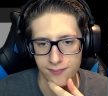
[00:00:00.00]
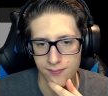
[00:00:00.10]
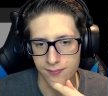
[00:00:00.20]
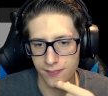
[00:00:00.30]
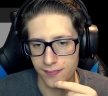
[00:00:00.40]

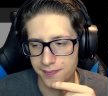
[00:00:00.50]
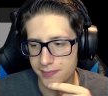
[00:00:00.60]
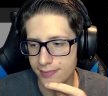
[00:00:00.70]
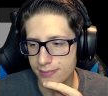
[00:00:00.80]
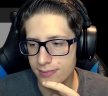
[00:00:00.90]

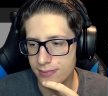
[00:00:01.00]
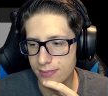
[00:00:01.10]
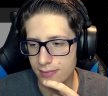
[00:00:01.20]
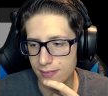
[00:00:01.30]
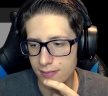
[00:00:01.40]

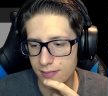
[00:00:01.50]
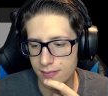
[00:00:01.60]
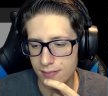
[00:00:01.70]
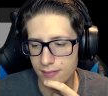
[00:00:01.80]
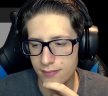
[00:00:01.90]

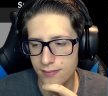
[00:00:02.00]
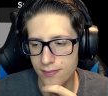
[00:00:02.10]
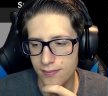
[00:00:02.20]
(silence)